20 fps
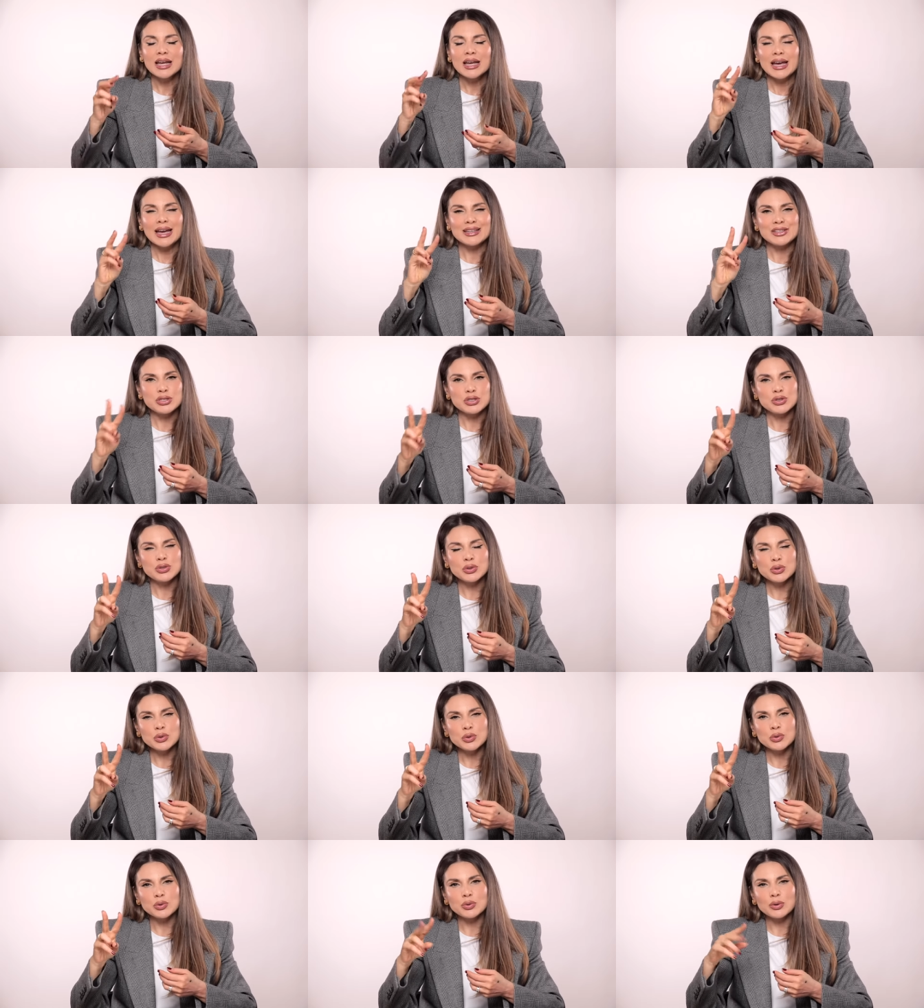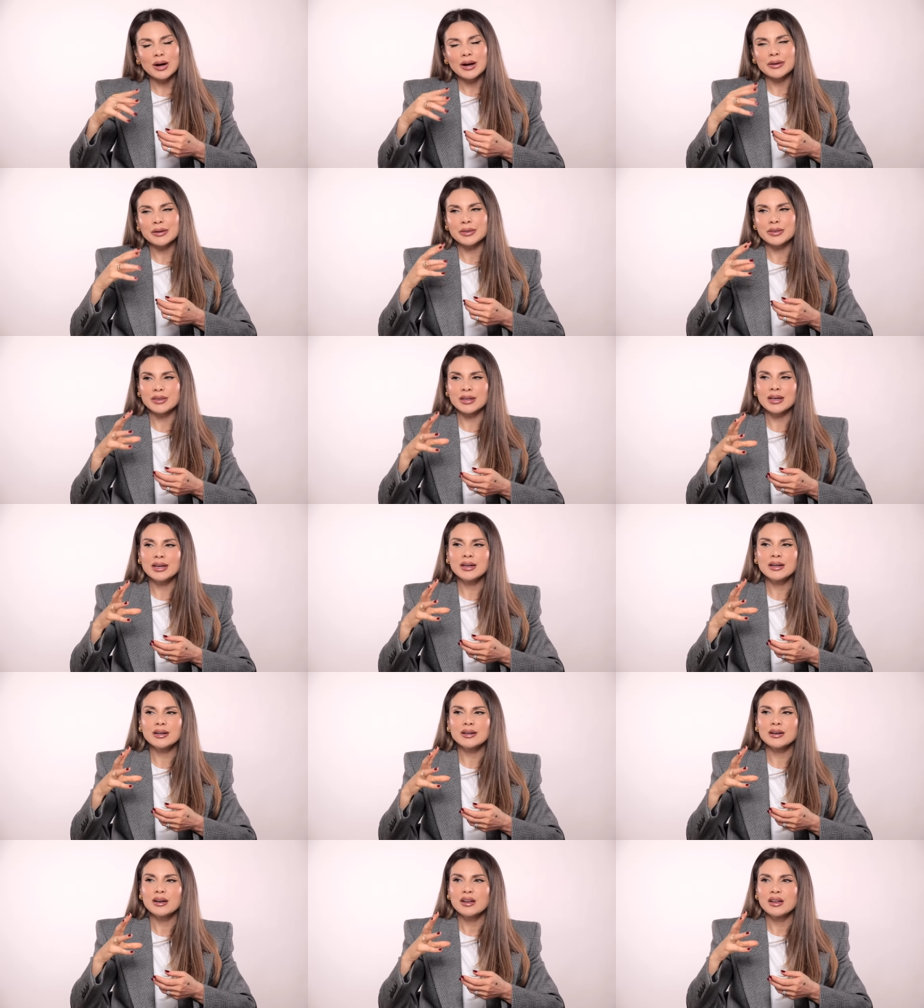And two, I
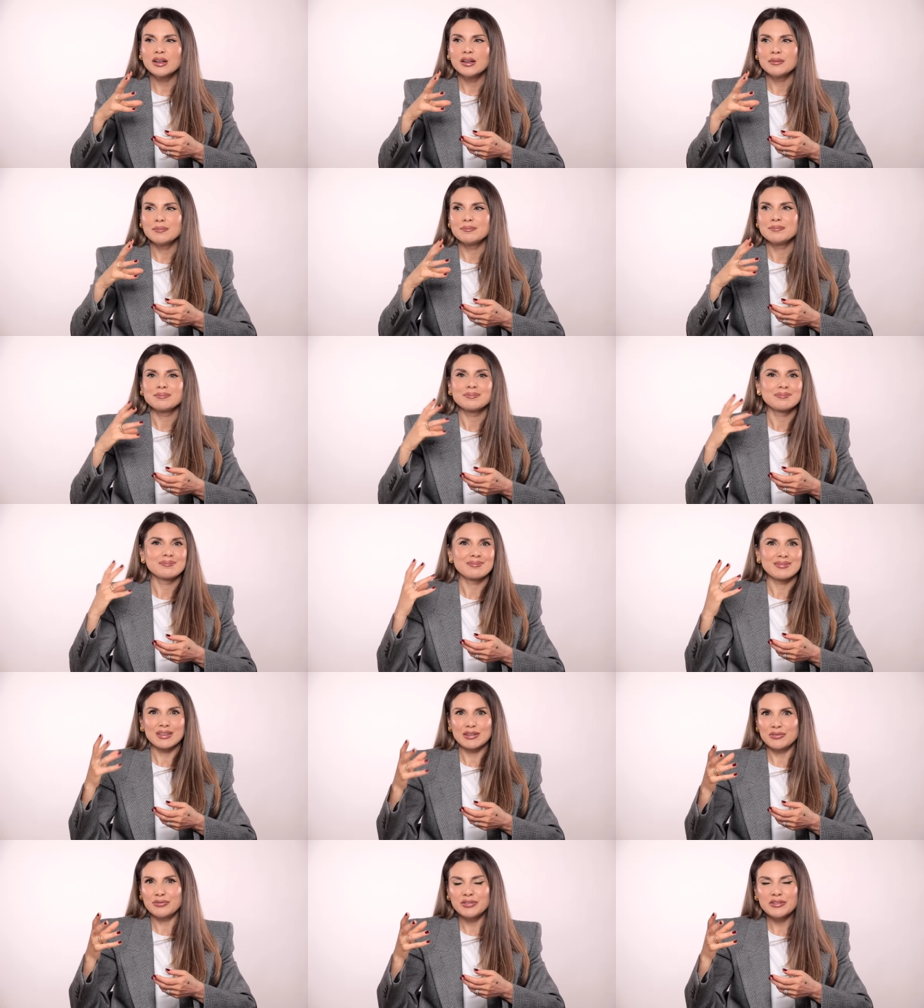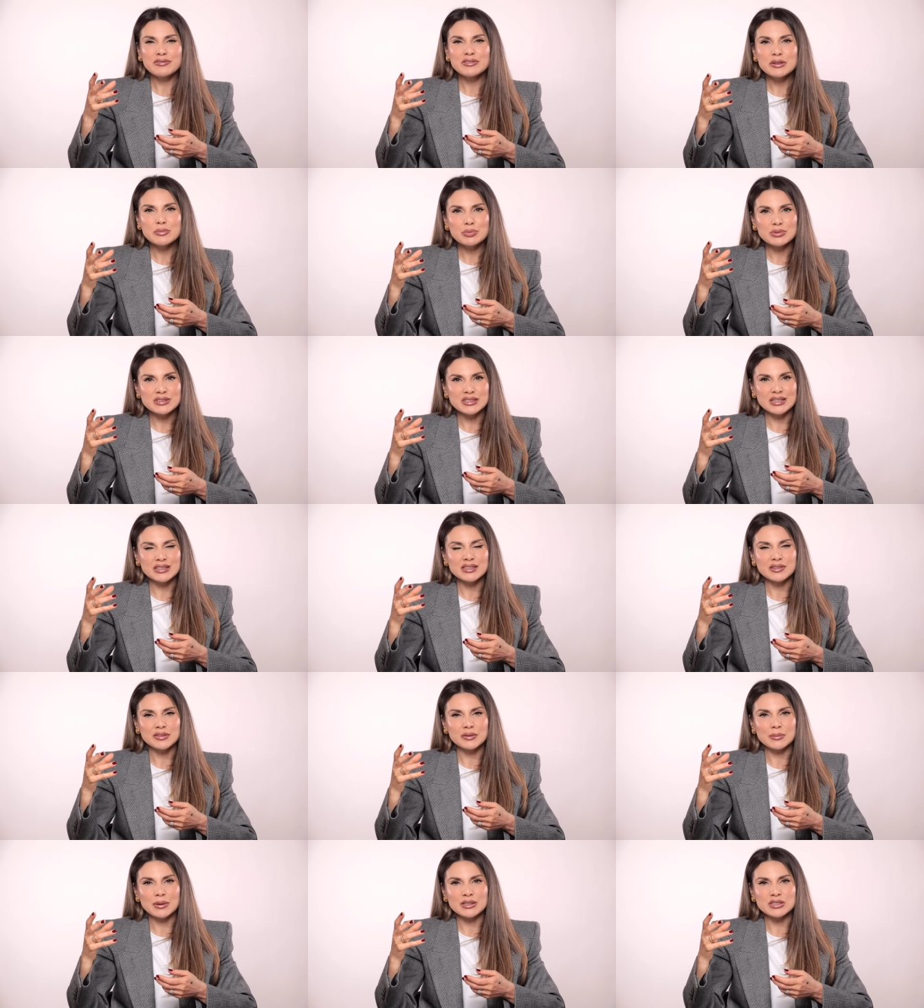think fifty percent of
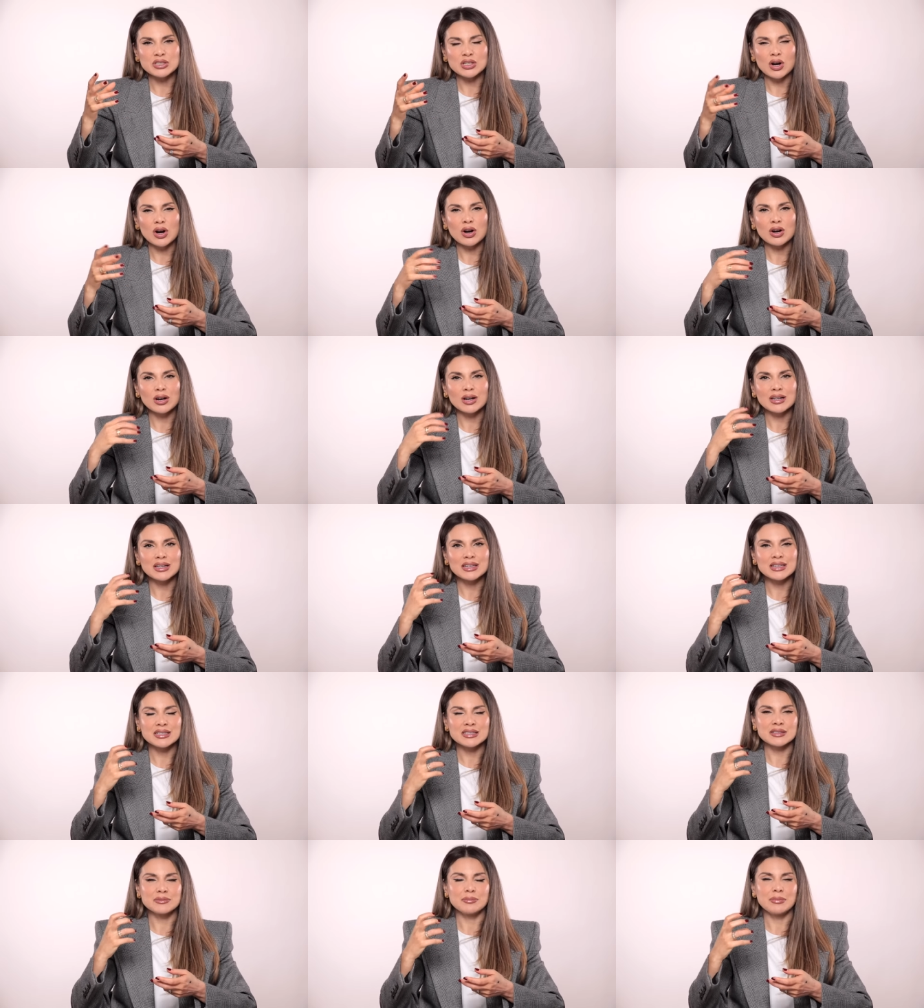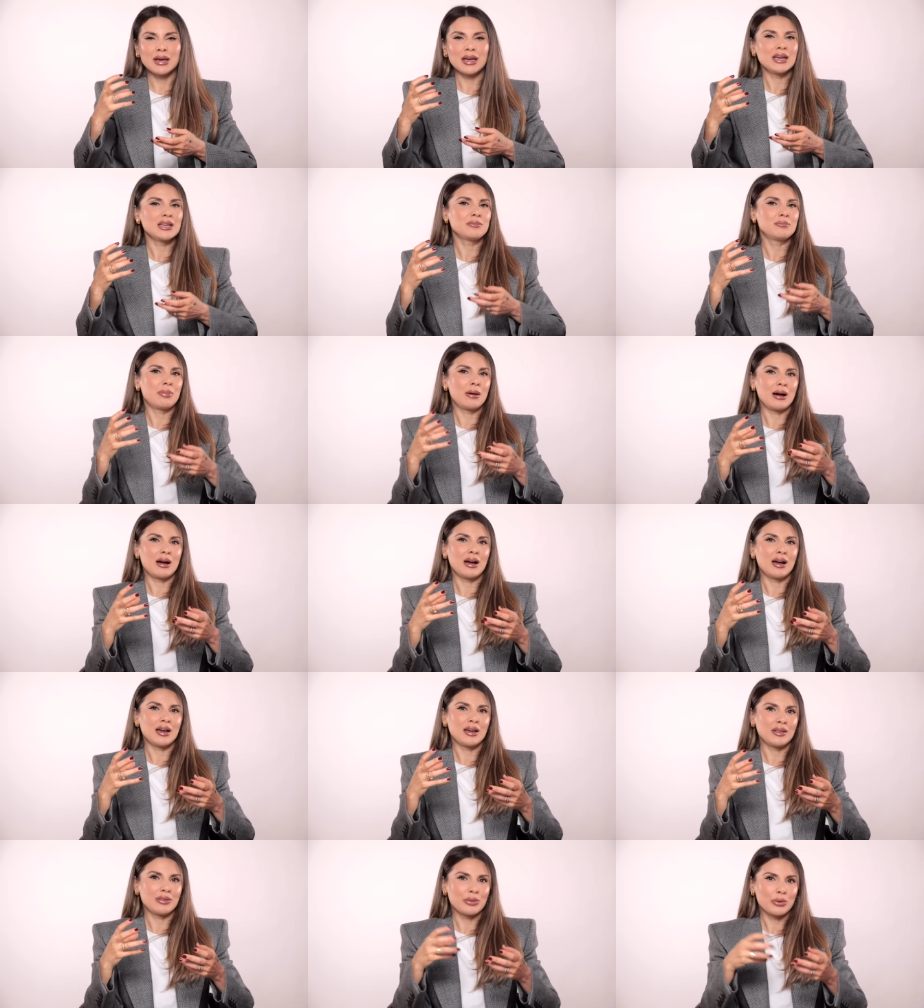the mascara is made
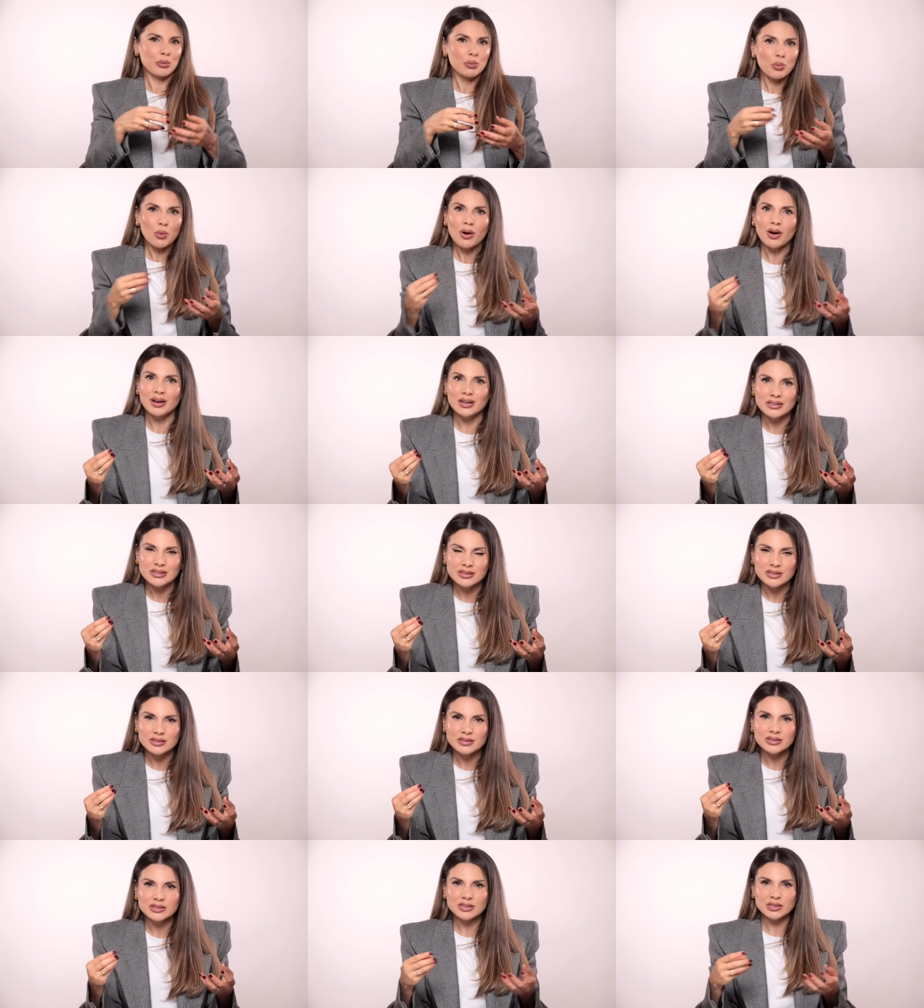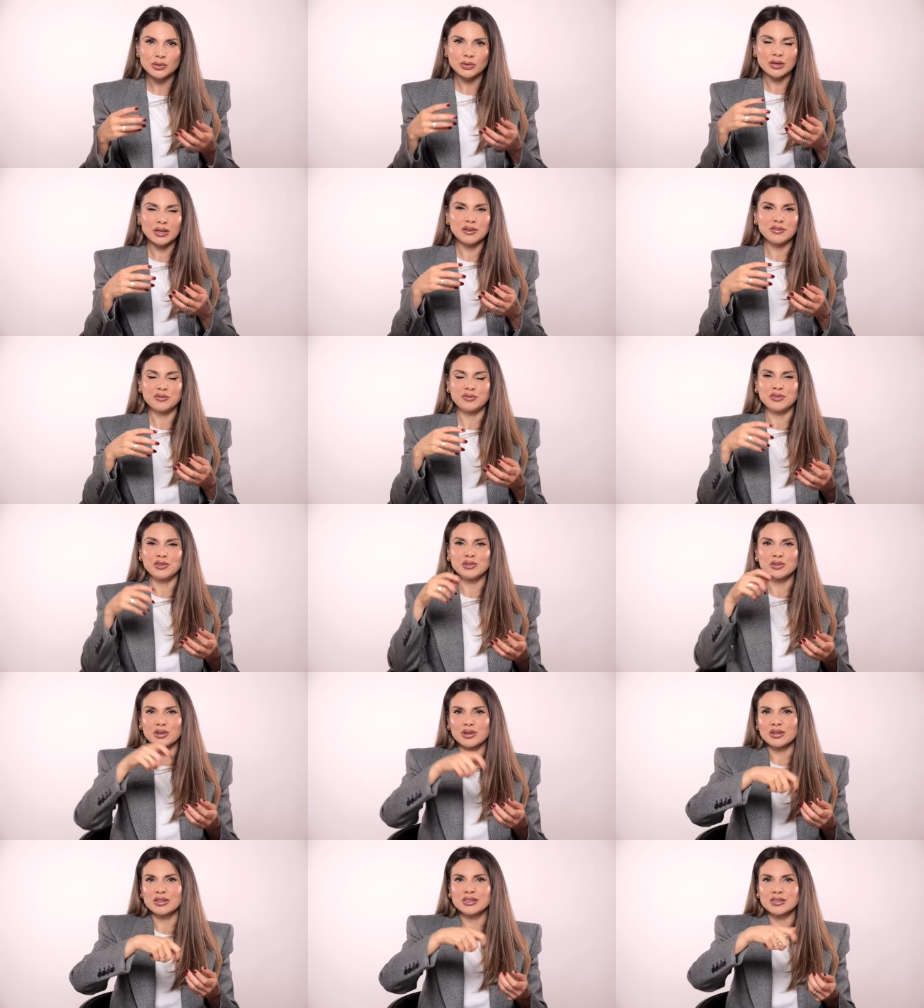by the wand. So if you're
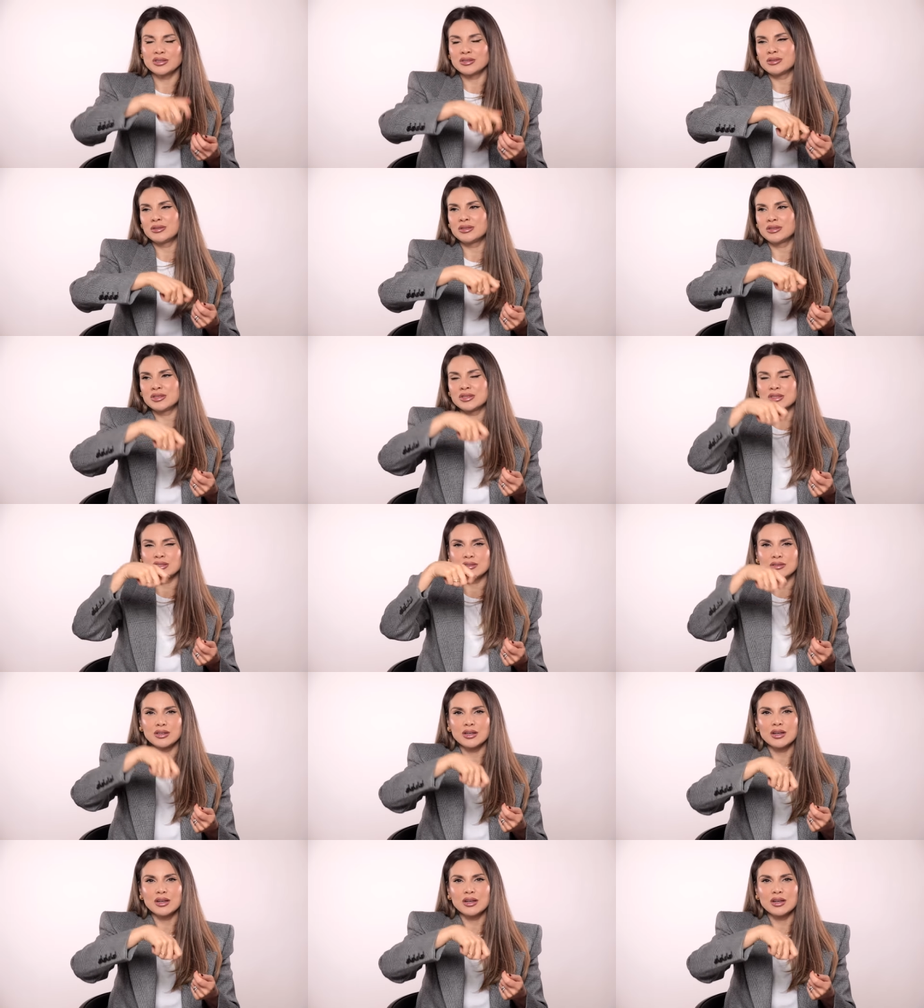going to just